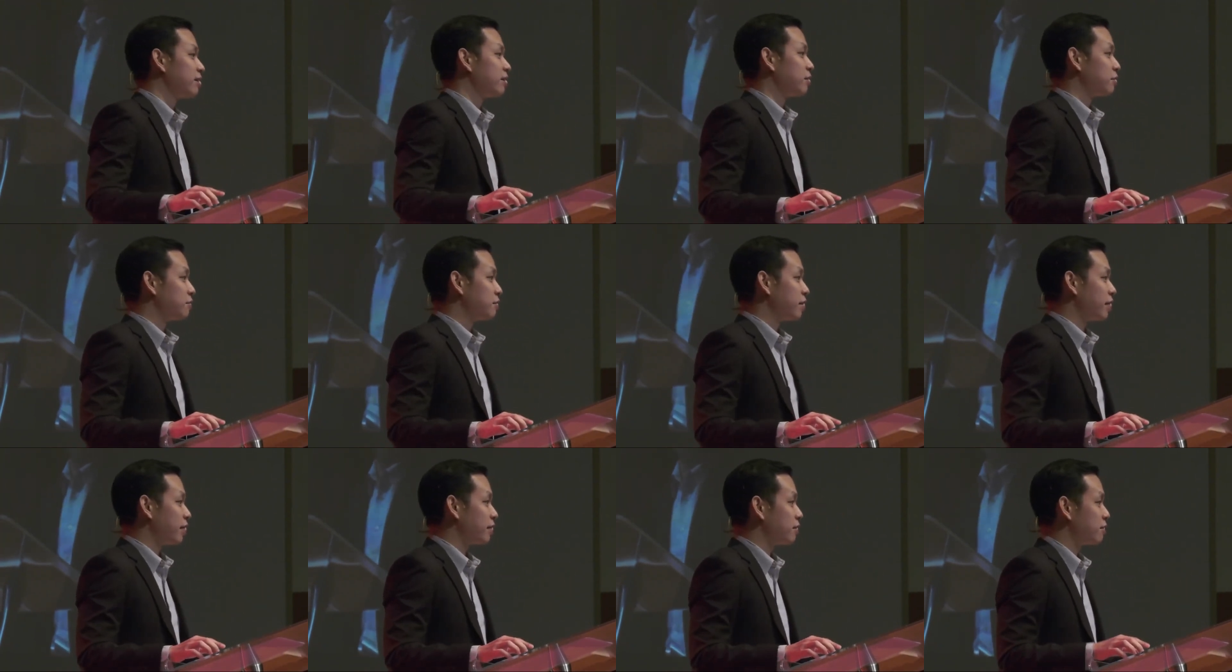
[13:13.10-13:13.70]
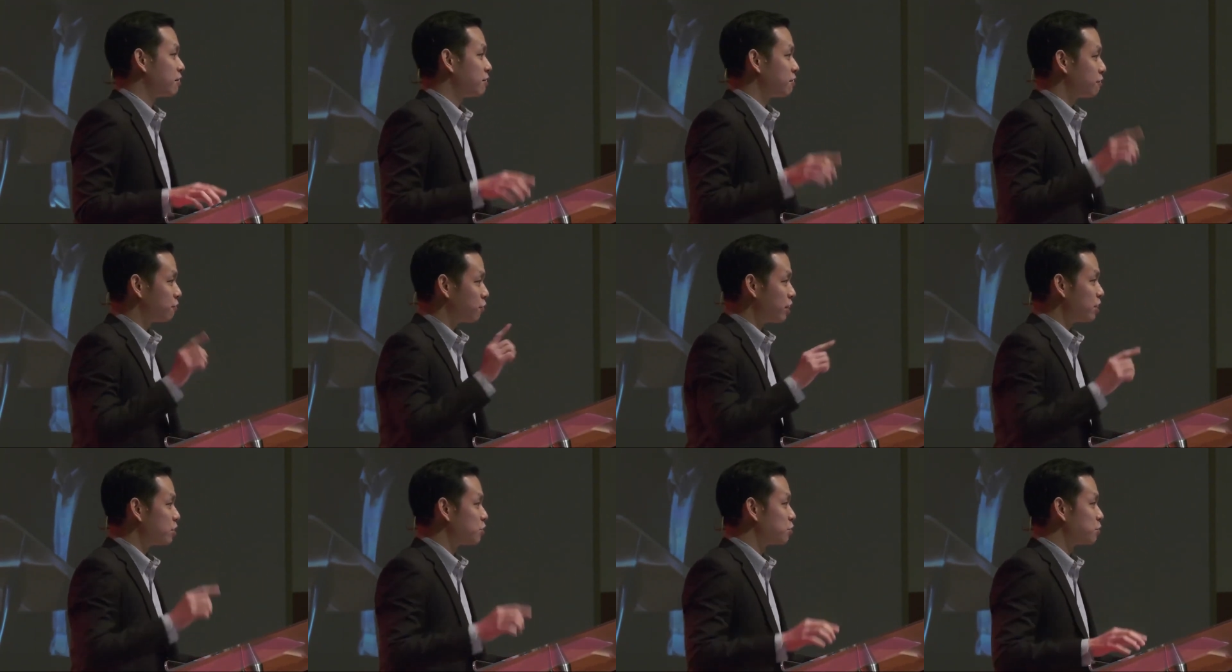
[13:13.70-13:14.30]
of that
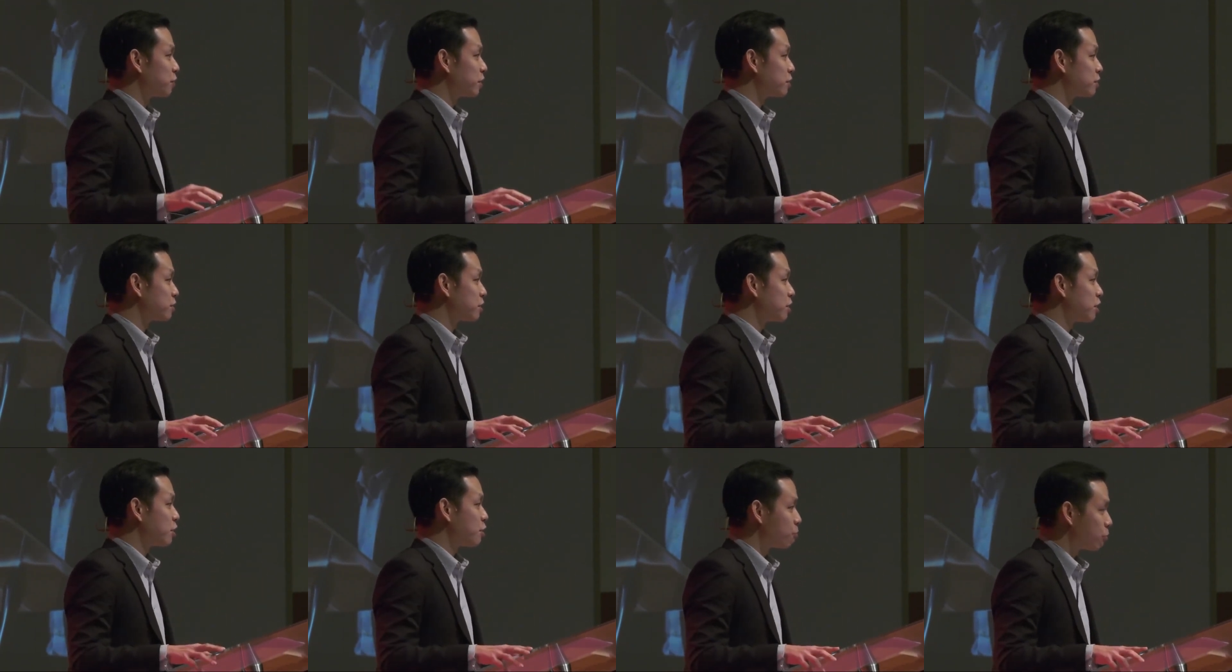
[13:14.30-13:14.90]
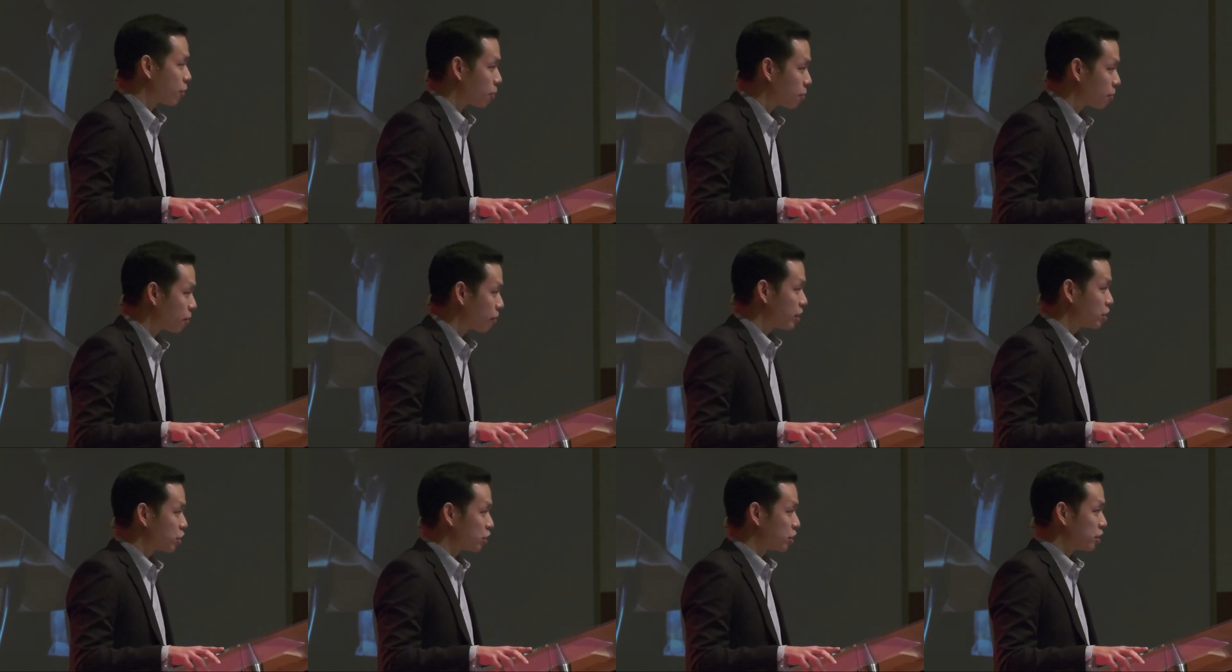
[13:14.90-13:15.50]
for Israel's
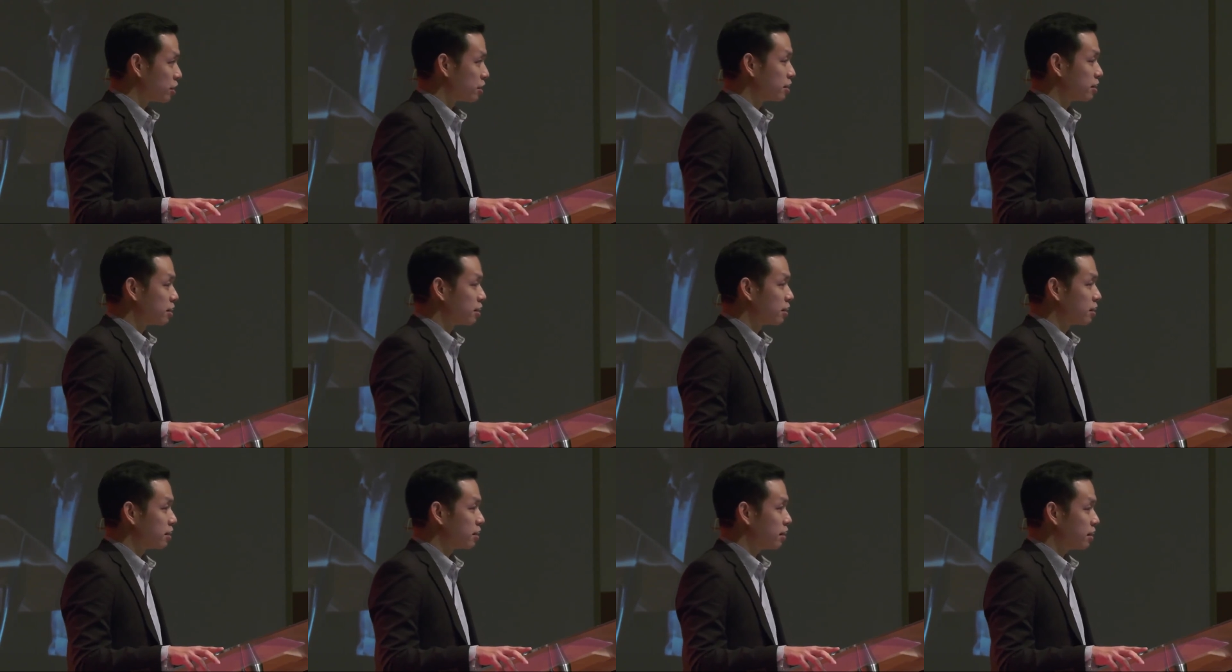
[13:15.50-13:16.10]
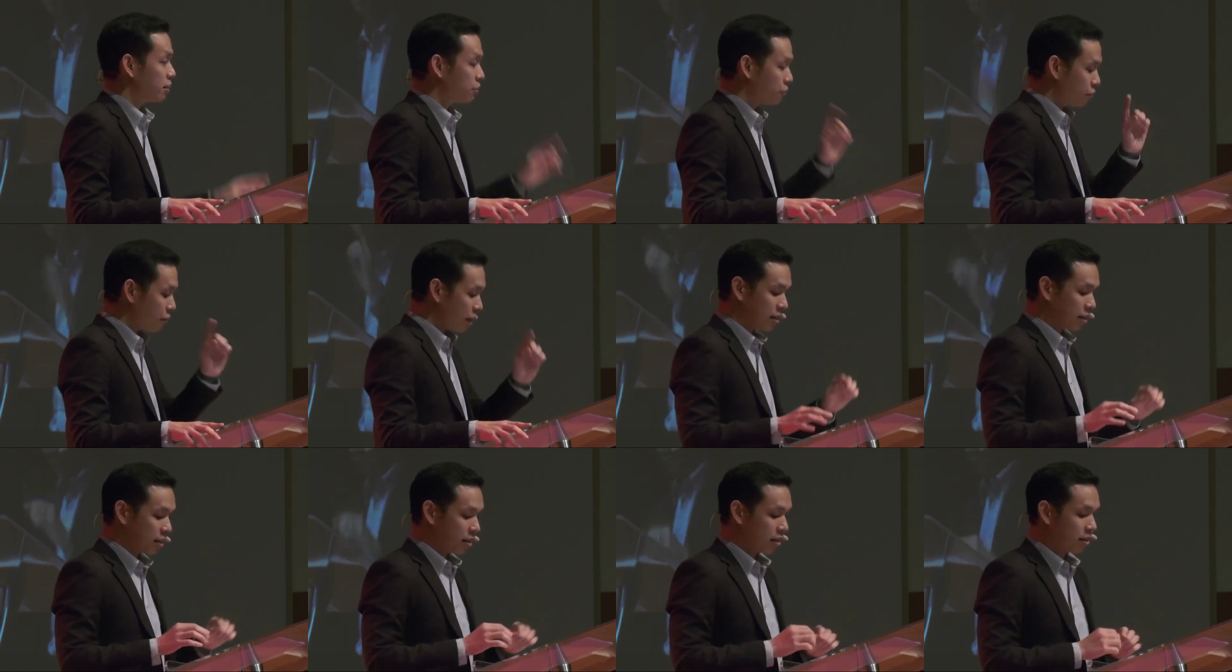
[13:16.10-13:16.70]
preparation. In
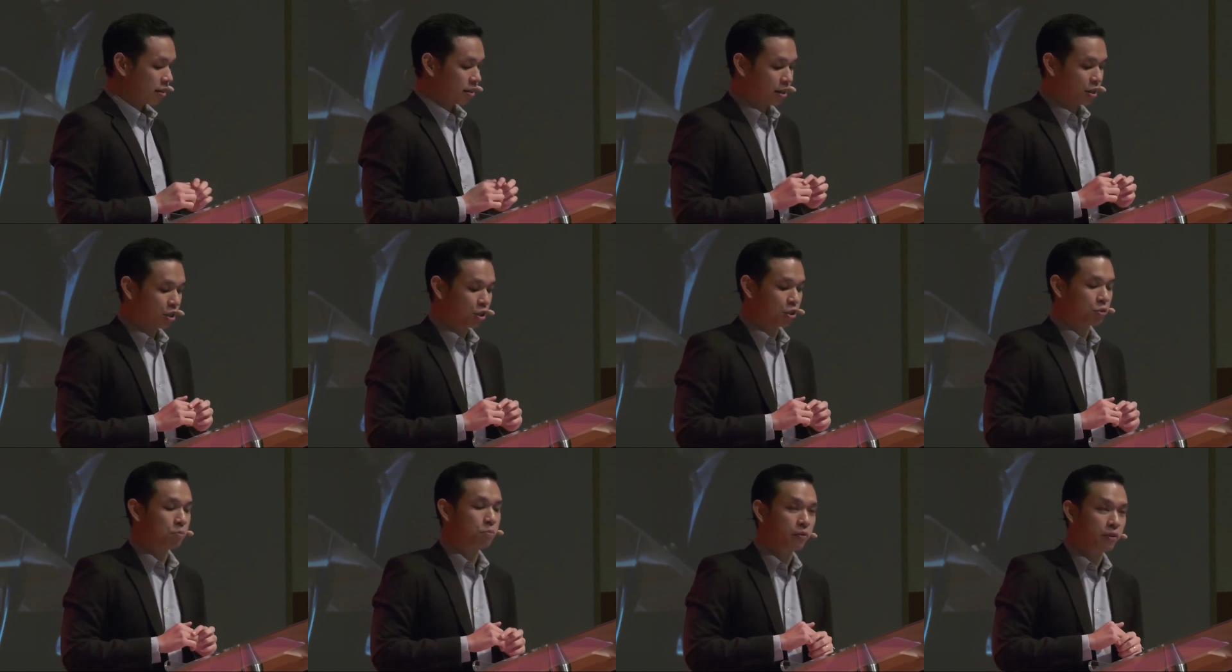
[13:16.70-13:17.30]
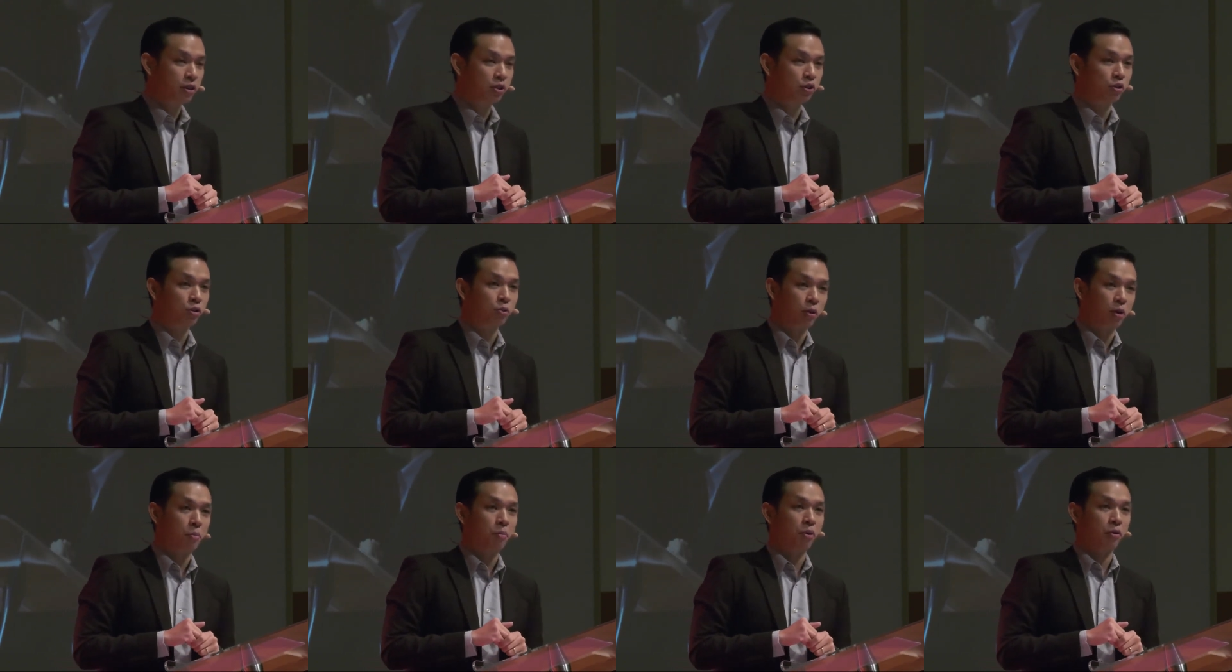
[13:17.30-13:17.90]
fact, it is a spiritual
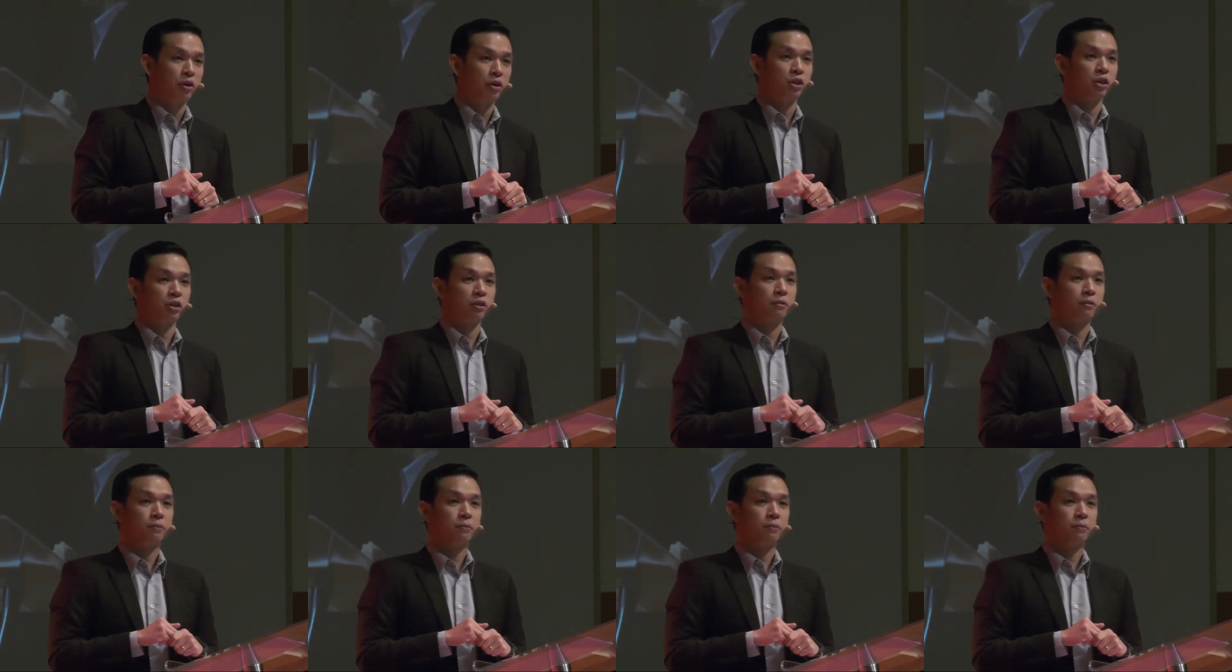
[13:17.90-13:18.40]
preparation.